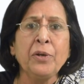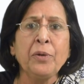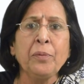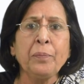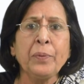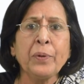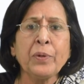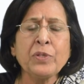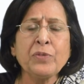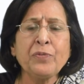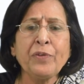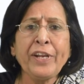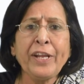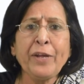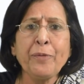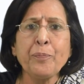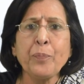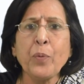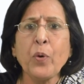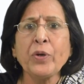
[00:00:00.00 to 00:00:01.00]
because very
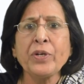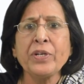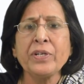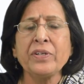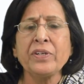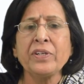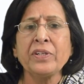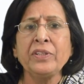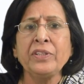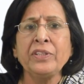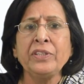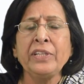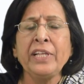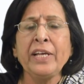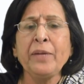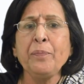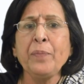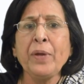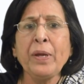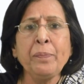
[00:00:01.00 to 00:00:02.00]
important.
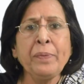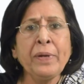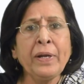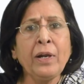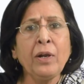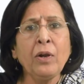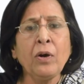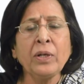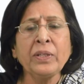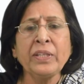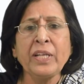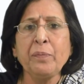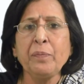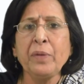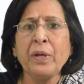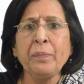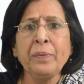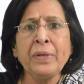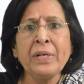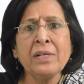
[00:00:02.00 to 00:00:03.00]
There may be a law, there
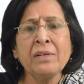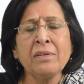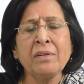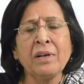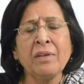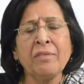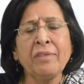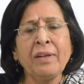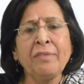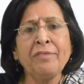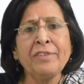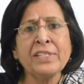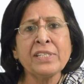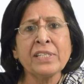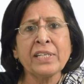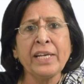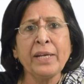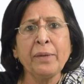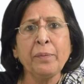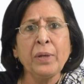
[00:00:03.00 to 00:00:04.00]
may be a welfare
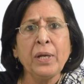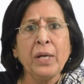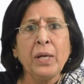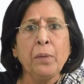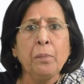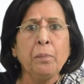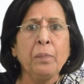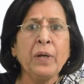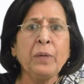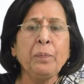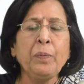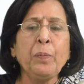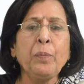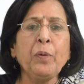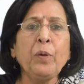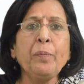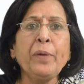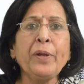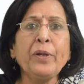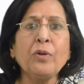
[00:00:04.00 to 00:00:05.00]
scheme, but
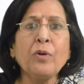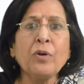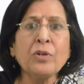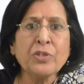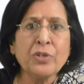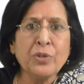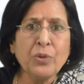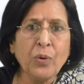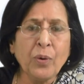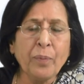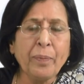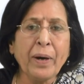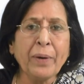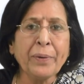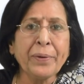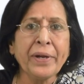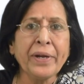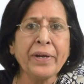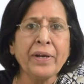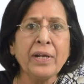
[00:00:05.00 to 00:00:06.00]
people may not know
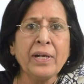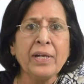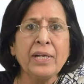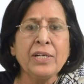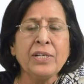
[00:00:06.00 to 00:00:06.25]
about it.